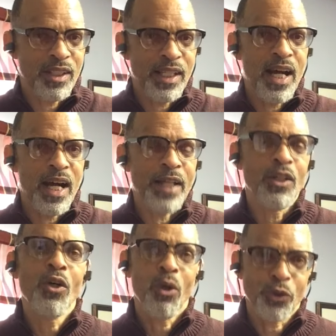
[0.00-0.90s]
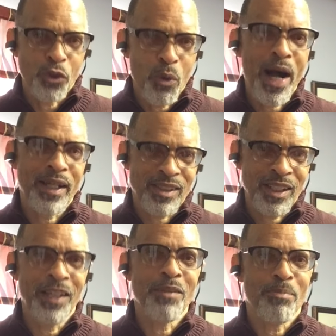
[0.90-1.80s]
to God, or do I
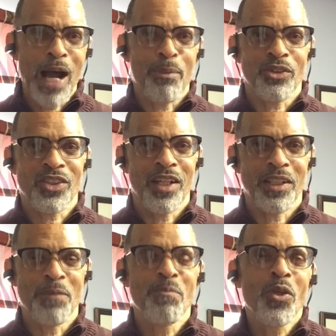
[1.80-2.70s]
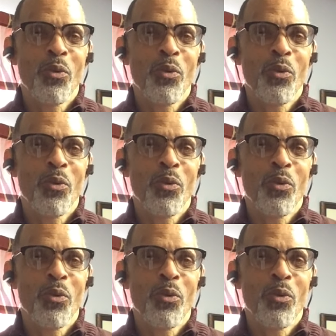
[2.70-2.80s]
attend Bible study